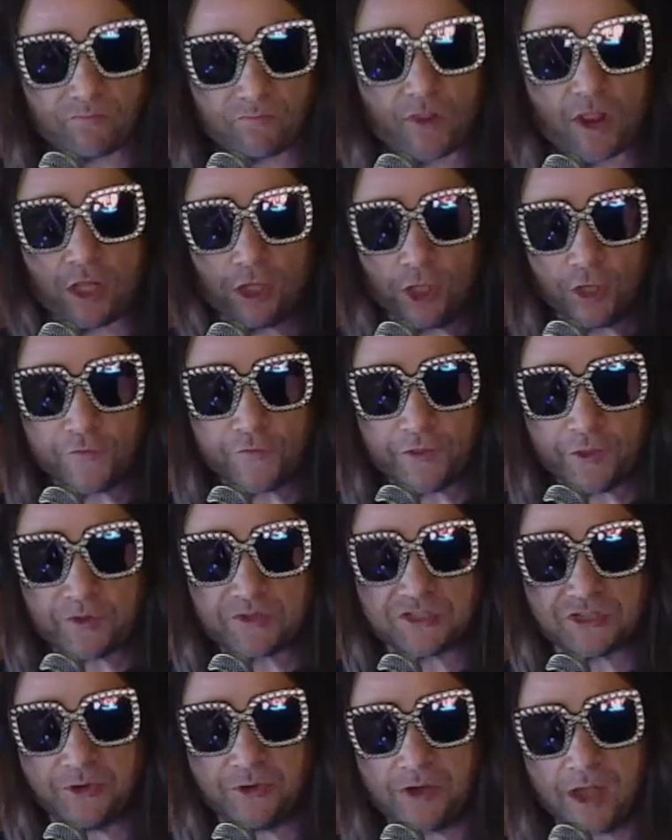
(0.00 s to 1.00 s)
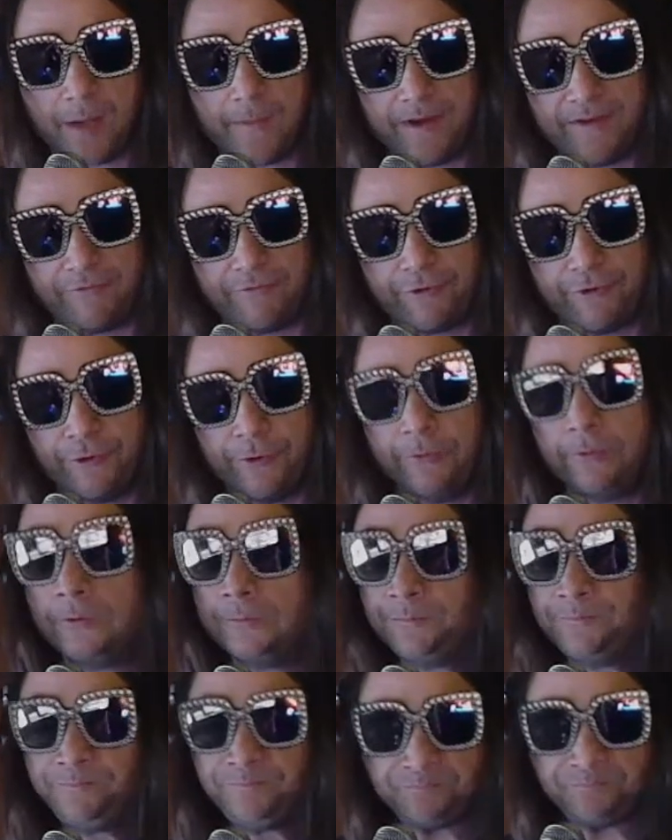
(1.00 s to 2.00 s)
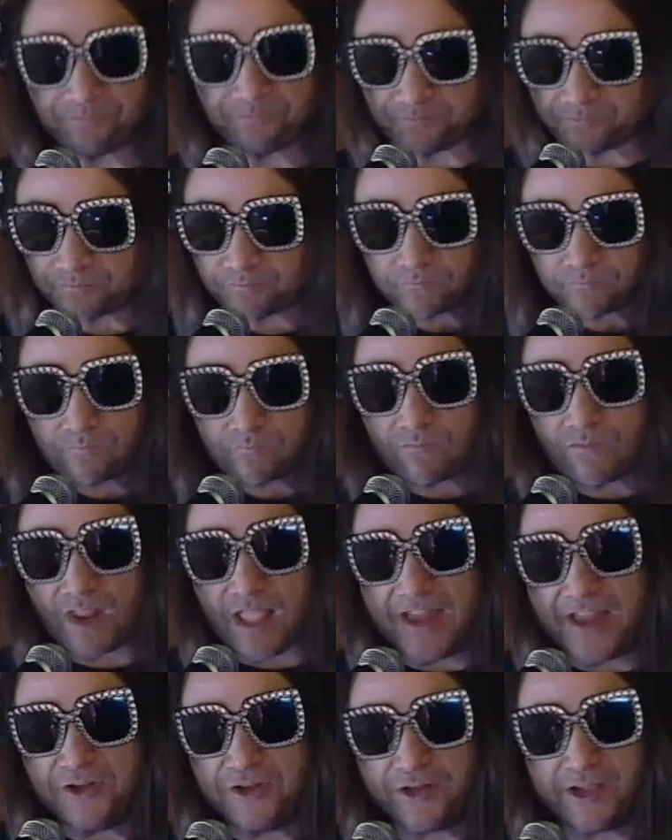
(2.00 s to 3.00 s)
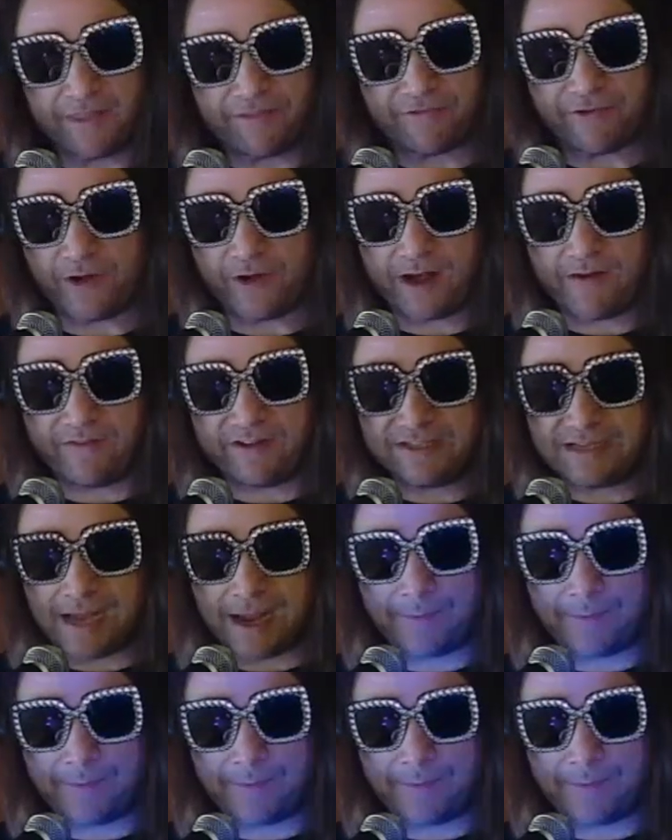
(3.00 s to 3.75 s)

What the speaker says: Look for those 2 coming through, and you'll get through it every time.